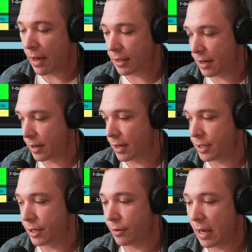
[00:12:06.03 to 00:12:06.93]
that you're going to
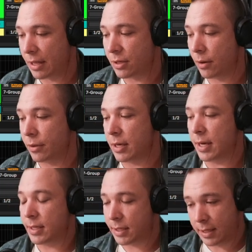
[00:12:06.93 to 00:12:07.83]
do. And so
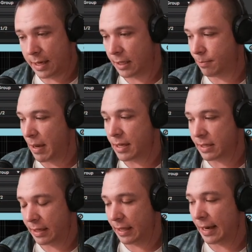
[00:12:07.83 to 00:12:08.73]
this is
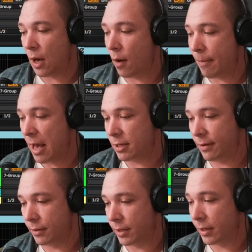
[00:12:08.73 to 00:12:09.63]
basically like an all-pass
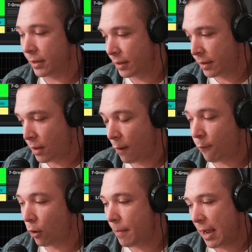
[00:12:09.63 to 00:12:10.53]
filter, a
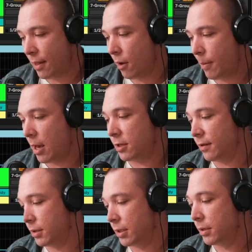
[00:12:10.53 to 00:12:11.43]
4-band all-pass
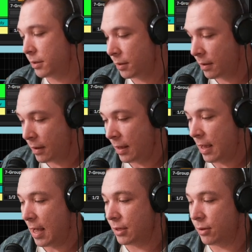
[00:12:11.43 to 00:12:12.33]
filter.
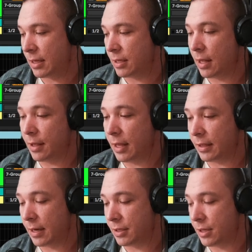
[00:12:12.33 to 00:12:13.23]
And so that's another thing
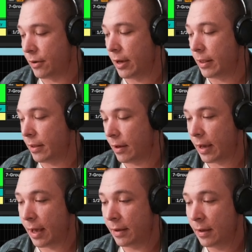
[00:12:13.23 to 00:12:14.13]
that it's doing,
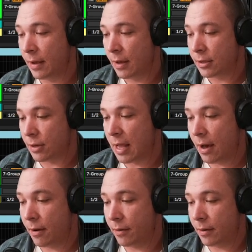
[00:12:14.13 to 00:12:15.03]
okay? So
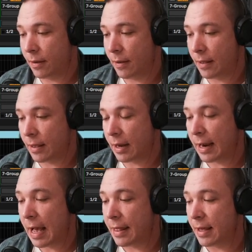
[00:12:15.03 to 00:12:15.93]
now that I
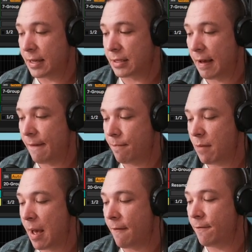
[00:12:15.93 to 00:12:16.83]
got this, I
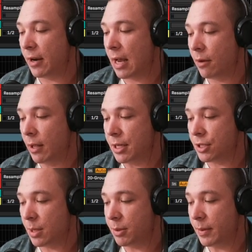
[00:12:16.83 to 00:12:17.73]
figured out the
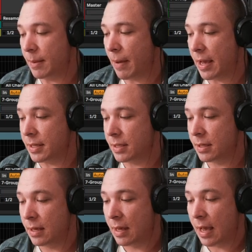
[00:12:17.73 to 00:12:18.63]
relationship between the bass
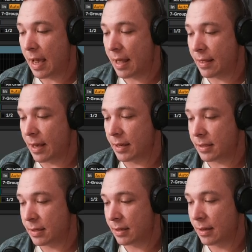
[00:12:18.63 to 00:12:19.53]
and
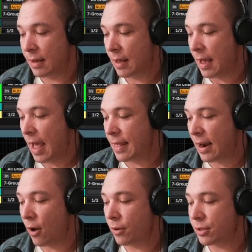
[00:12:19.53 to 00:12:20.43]
this, and then
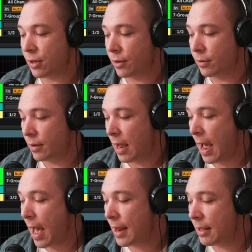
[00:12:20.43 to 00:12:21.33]
I also
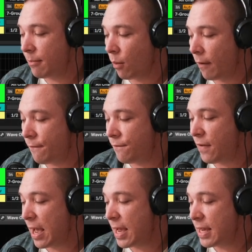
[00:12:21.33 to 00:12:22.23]
added more
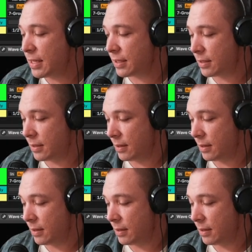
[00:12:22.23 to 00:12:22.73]
phase.